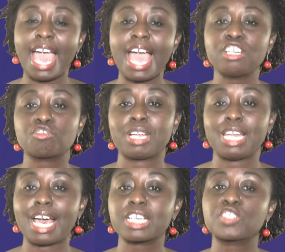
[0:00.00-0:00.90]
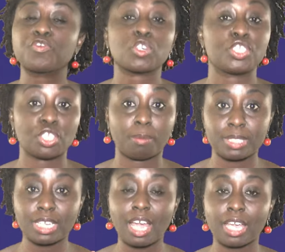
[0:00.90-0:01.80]
and relax for some
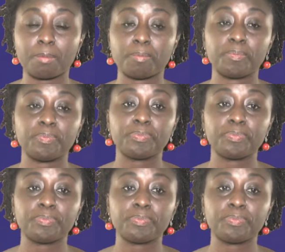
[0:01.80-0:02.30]
time.